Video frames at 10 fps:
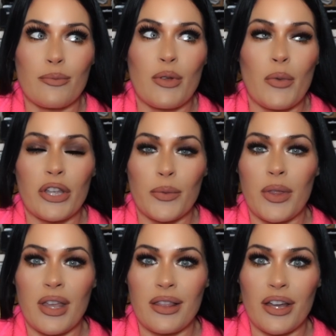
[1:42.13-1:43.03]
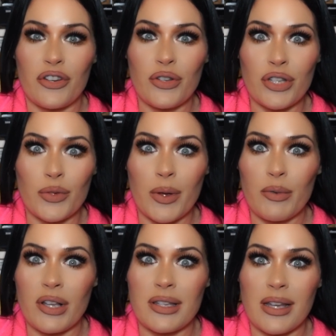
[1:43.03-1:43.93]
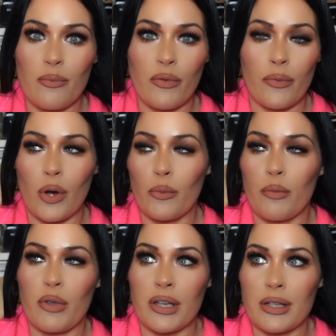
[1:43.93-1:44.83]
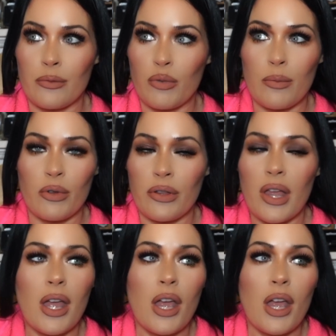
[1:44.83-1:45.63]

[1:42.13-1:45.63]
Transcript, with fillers: And meanwhile, you would think they're used to it because they perform with millions of people.